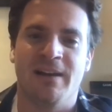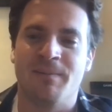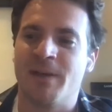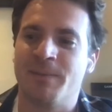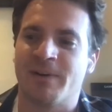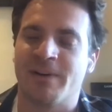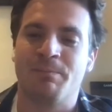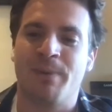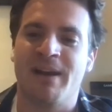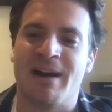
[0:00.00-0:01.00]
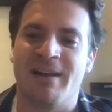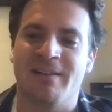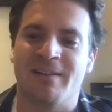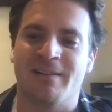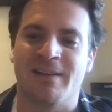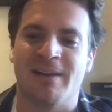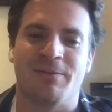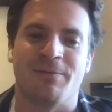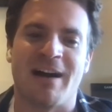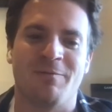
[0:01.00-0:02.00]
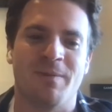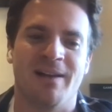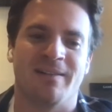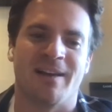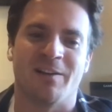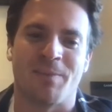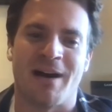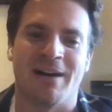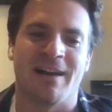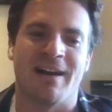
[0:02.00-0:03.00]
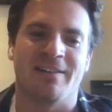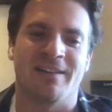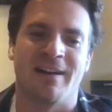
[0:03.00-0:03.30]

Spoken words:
And people could bid on it to get 5 minutes on his podcast.